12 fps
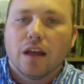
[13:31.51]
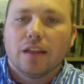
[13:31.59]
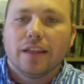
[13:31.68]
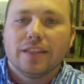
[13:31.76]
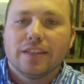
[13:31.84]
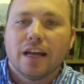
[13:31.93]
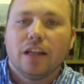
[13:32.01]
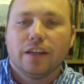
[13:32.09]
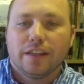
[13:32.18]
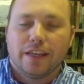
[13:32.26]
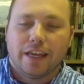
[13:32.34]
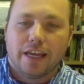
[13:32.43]
Let's now look
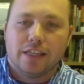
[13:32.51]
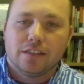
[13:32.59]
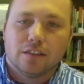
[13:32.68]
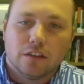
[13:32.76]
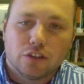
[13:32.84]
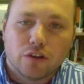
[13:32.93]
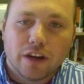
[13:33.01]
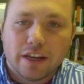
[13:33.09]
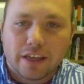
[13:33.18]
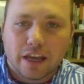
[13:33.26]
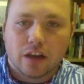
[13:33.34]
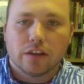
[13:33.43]
at the case on trying to
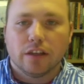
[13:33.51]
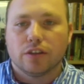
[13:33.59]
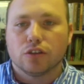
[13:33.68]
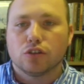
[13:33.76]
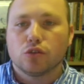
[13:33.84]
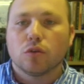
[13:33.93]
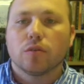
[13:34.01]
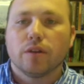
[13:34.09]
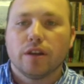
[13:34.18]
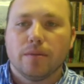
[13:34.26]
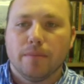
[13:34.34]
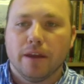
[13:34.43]
calculate the
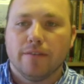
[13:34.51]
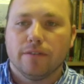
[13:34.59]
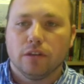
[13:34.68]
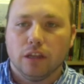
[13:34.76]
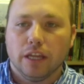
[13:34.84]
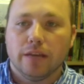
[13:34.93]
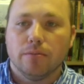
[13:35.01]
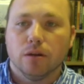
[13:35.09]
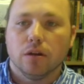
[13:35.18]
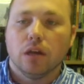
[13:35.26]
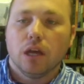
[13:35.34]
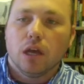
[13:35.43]
short-run demand for labor